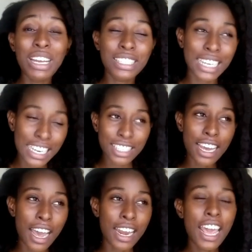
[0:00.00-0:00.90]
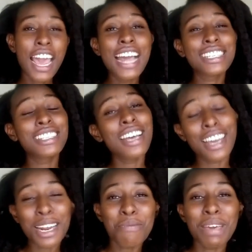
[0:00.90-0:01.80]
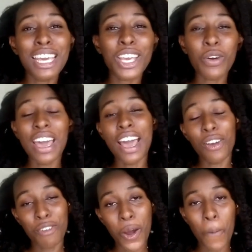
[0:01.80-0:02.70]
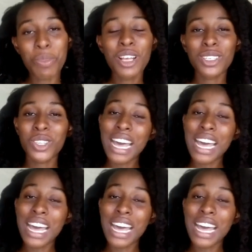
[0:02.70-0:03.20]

which in turn it's not gonna make your hair grow.